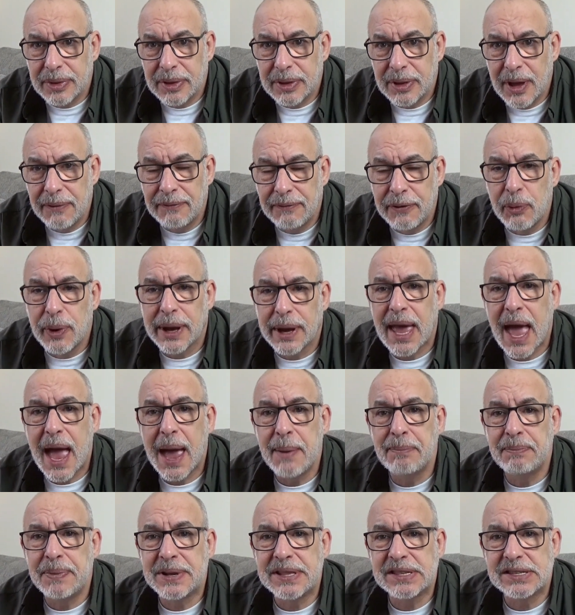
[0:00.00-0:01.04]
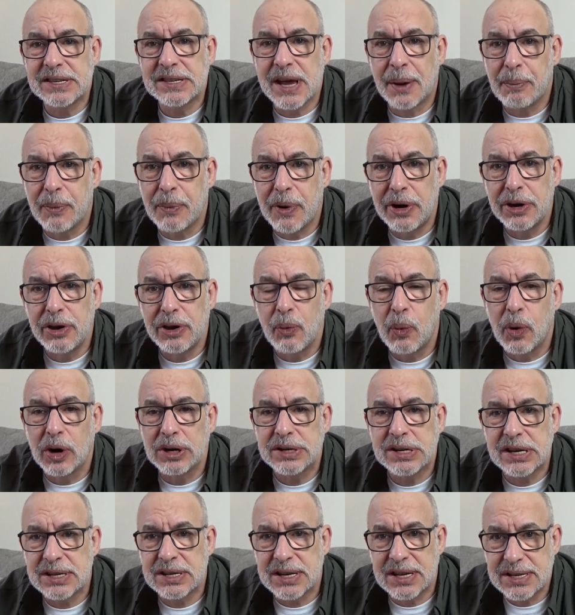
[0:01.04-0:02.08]
If you were camping somewhere and you
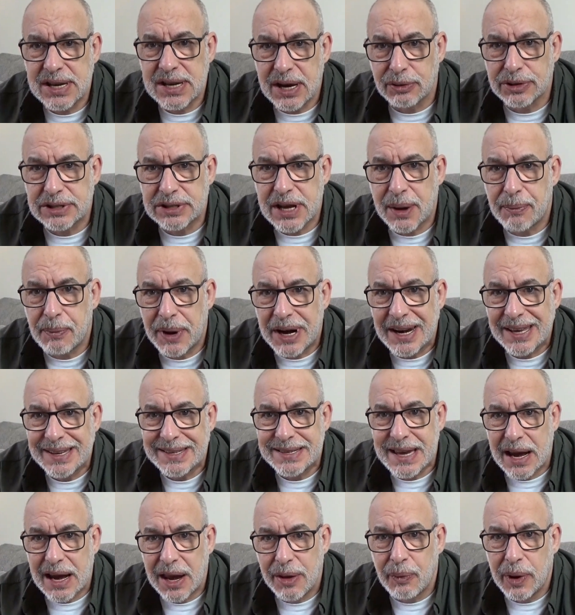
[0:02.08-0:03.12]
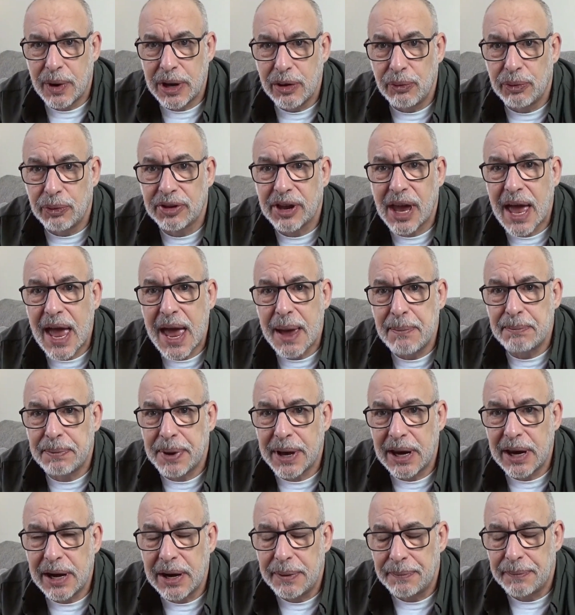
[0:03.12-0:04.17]
wanted to tell someone exactly where you was
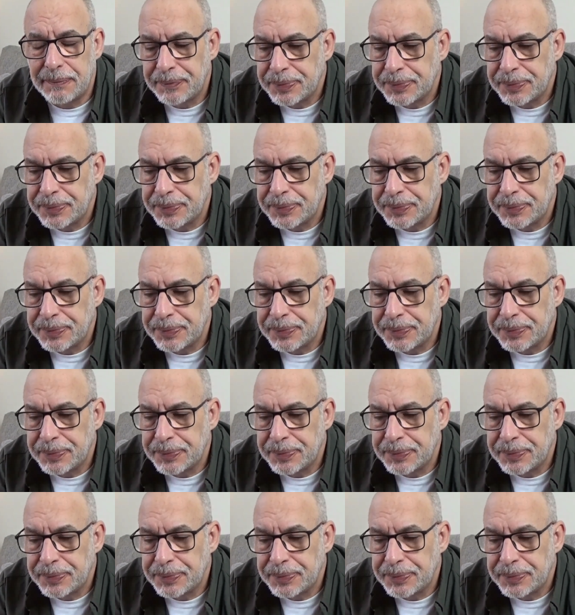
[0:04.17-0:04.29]
camping,